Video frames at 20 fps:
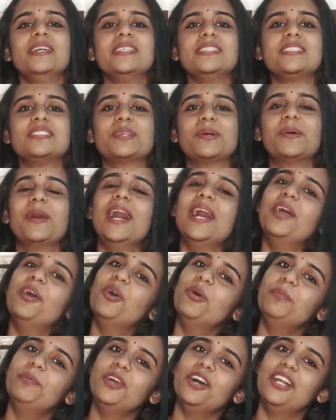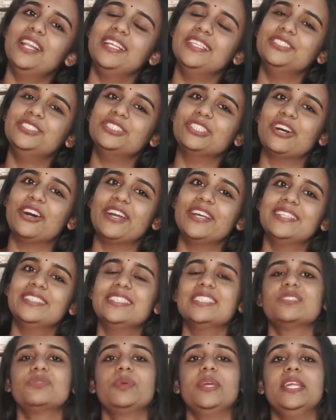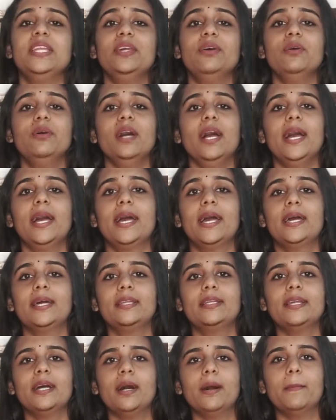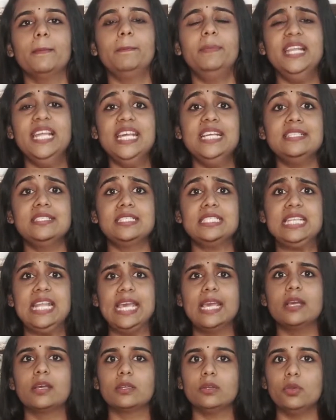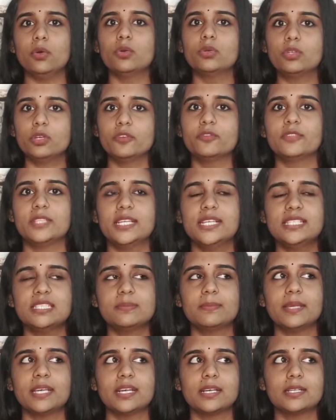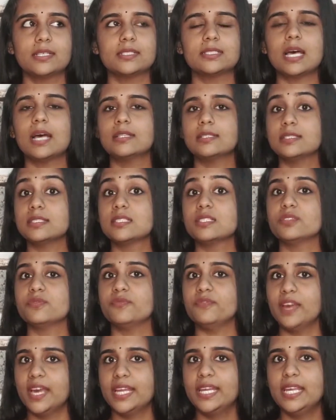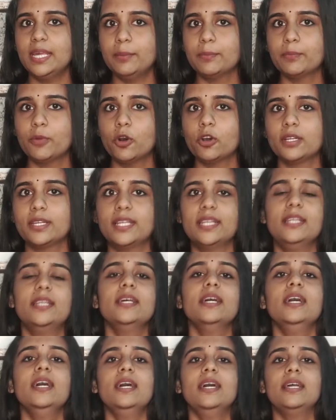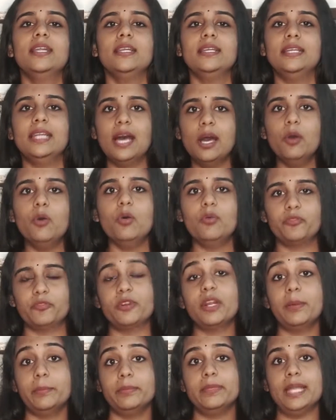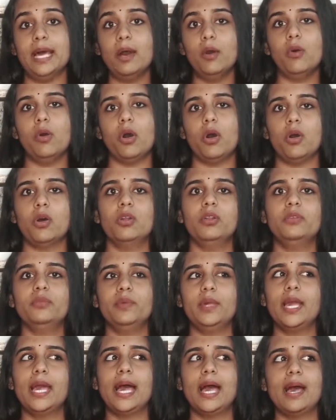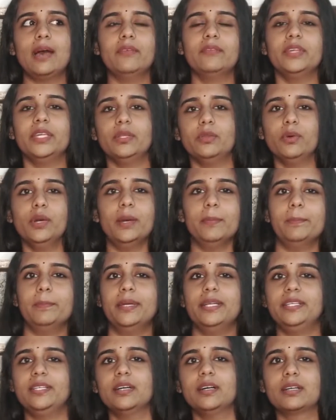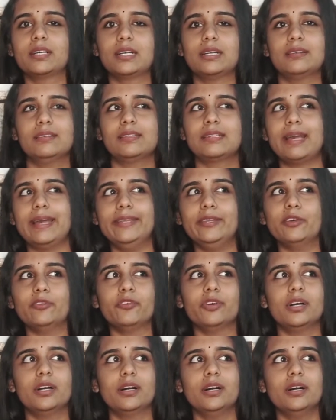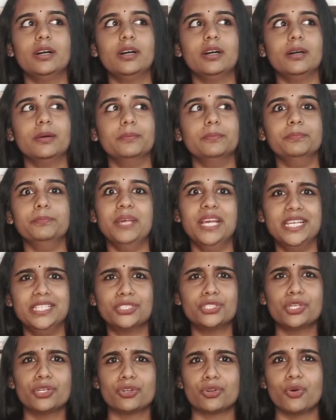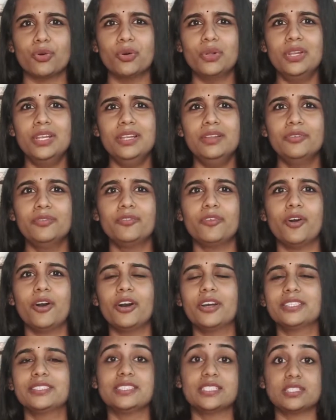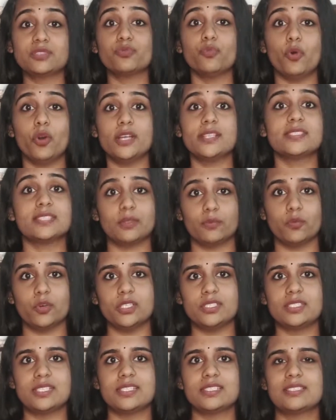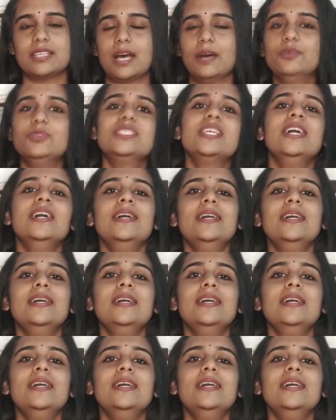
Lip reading: So I hope you all enjoyed this video, and please take note of this because this is very important. Now from now on we have a bit kind of a major role for this voice and voiceless sounds.